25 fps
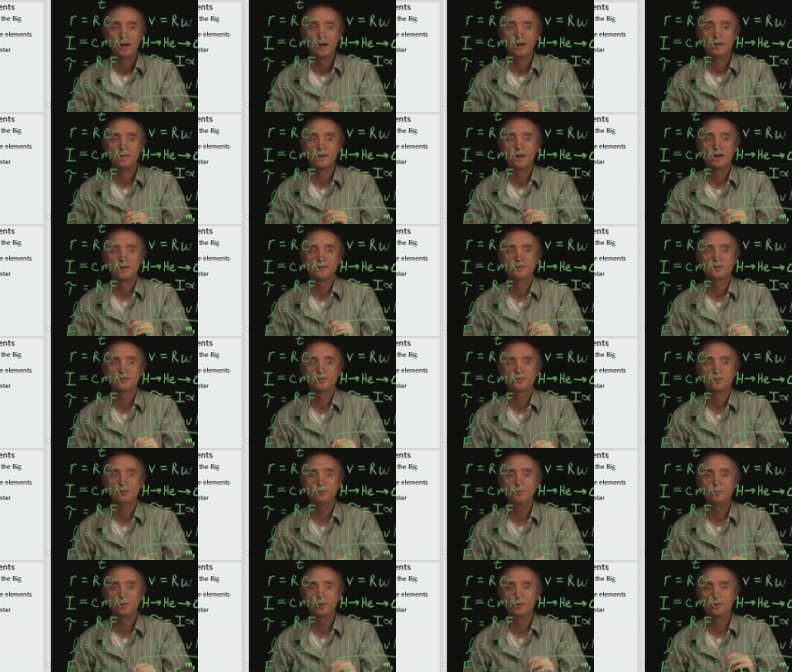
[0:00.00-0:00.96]
And that
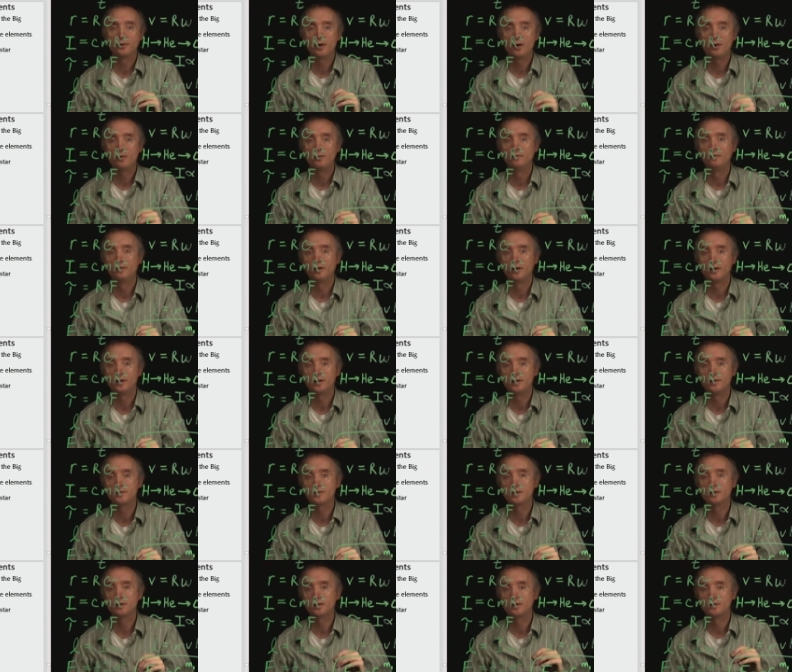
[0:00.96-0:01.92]
supernova
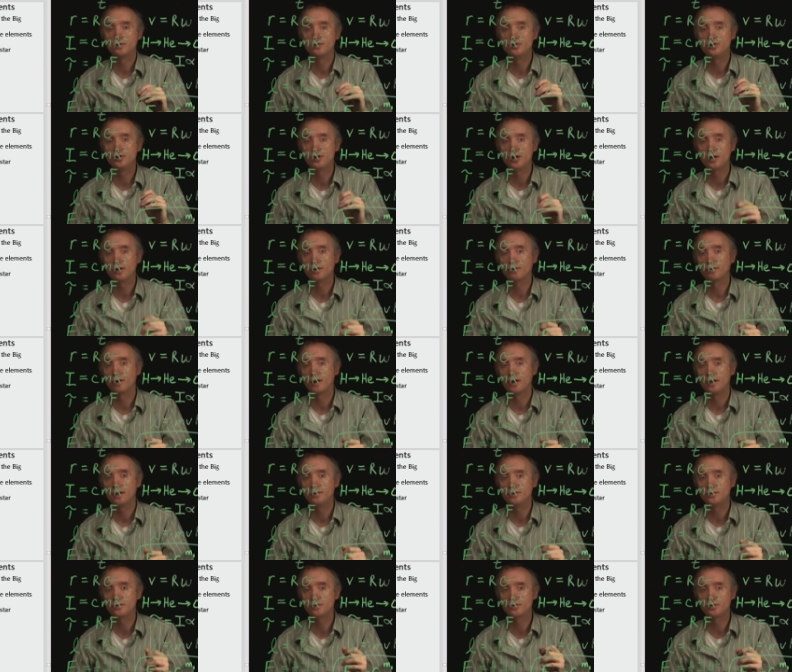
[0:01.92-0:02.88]
is going to
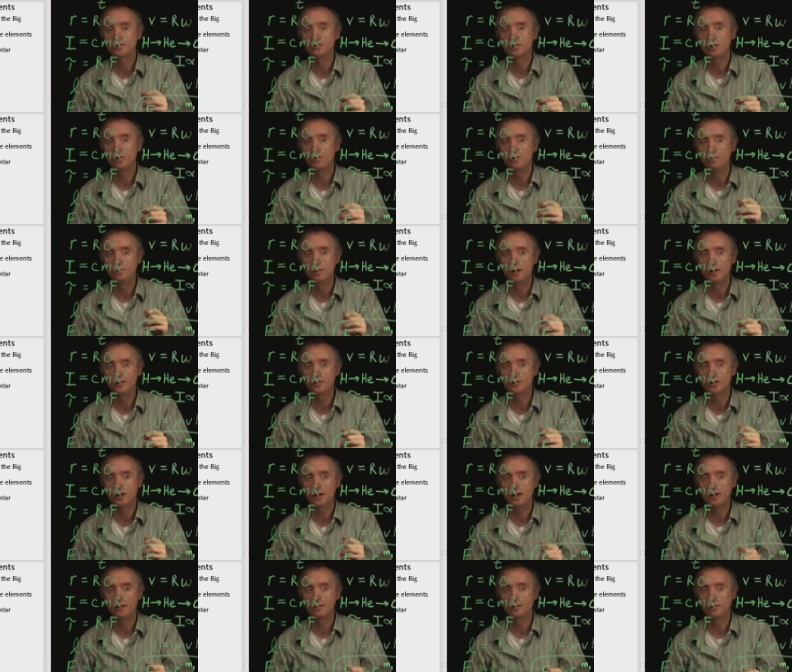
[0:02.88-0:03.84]
generate so
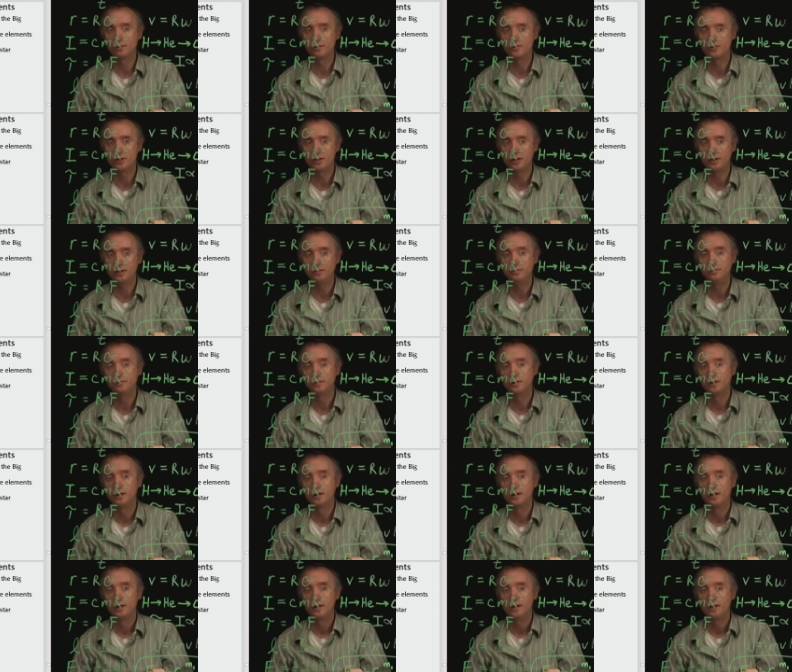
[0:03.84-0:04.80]
much energy,
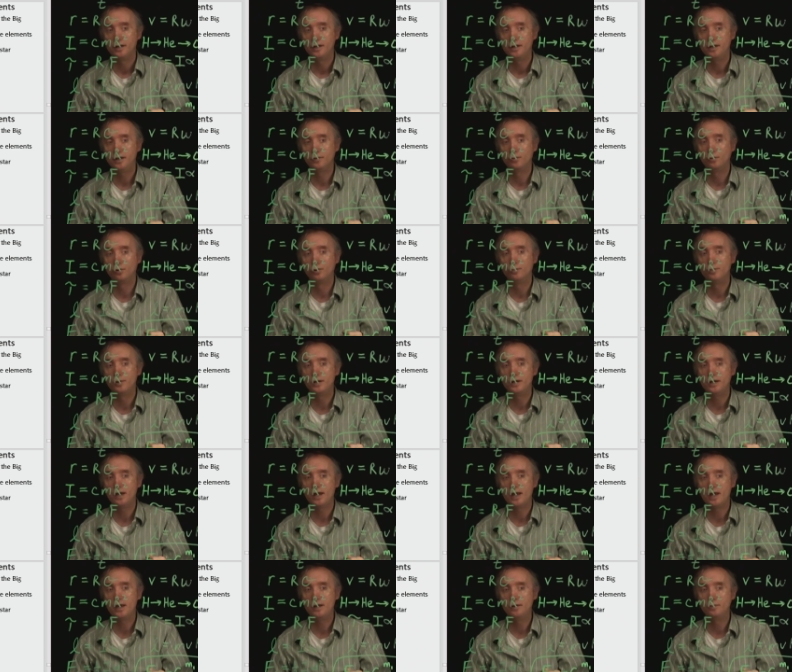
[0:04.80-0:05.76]
it will
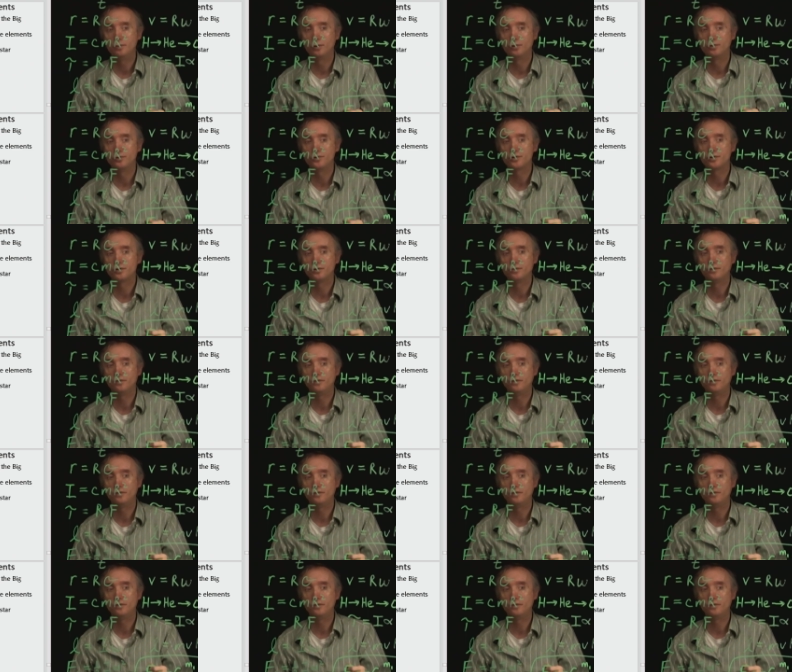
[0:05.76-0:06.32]
be able to